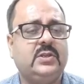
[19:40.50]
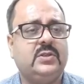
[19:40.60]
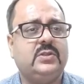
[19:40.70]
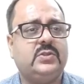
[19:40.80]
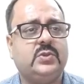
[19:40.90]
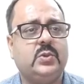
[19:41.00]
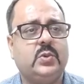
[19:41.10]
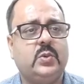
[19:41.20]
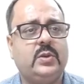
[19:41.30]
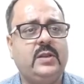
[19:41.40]

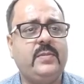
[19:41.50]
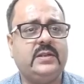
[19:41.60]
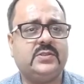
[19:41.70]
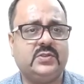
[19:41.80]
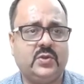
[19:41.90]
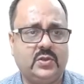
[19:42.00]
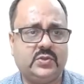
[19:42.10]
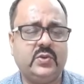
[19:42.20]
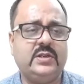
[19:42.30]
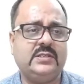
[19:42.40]
So limitations
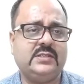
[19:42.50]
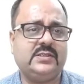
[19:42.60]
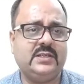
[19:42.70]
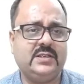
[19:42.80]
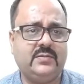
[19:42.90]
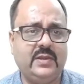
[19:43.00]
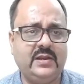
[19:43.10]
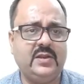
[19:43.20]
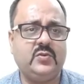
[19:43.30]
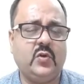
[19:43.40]
also, it is restricted
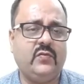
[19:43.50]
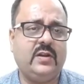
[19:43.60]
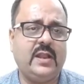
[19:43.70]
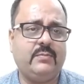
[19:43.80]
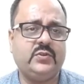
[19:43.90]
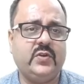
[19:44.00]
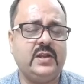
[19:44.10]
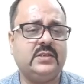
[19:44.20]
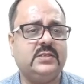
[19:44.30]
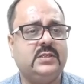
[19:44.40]
mainly to overlap
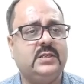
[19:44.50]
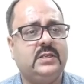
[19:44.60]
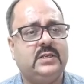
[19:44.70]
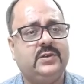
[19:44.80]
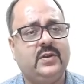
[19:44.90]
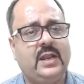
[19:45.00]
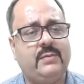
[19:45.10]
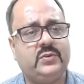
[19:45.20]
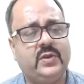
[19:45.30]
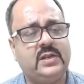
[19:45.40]
joints or
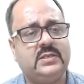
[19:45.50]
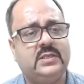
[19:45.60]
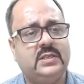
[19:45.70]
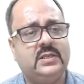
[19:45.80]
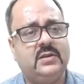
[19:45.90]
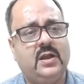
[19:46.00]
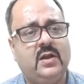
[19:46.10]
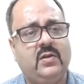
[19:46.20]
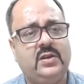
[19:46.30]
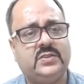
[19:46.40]
lap joints.
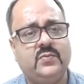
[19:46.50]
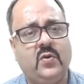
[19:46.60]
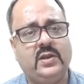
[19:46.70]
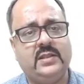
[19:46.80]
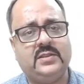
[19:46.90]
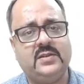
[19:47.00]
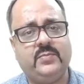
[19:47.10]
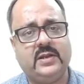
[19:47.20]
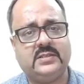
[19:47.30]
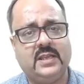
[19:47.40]
Only small and thin
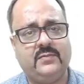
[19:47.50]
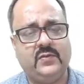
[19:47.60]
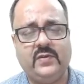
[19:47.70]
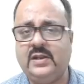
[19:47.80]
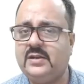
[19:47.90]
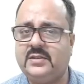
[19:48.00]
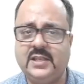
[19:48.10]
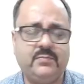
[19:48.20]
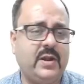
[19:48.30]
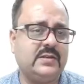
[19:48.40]
parts can be welded.
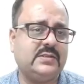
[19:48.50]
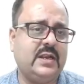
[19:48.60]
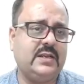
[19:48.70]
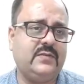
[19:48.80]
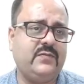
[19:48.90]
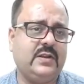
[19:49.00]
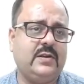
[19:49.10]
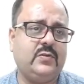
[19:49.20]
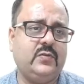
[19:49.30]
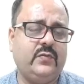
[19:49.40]
Thick parts are
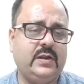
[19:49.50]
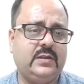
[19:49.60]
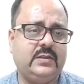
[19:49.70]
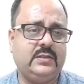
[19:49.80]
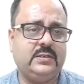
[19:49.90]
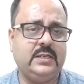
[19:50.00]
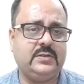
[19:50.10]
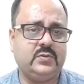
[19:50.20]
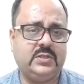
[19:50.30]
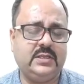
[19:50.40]
difficult to weld.
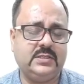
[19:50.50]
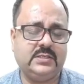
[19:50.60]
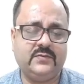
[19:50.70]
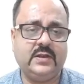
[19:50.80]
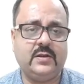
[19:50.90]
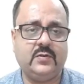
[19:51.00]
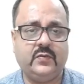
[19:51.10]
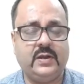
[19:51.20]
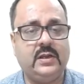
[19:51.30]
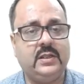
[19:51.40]
Thick to thick is difficult to
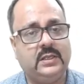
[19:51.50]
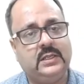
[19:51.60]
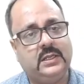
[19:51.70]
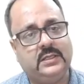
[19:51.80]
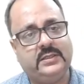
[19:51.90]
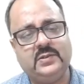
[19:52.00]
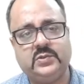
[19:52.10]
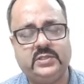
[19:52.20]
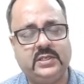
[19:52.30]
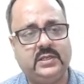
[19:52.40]
weld. Thin
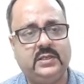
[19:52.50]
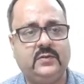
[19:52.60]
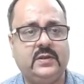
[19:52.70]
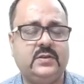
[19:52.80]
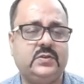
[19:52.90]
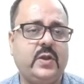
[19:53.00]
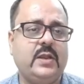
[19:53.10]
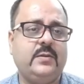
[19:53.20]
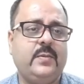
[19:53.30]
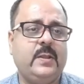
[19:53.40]
to thick you can
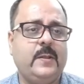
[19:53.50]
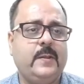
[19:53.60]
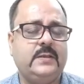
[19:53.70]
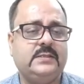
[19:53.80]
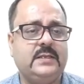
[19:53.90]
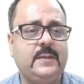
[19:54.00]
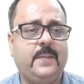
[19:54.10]
join. easily.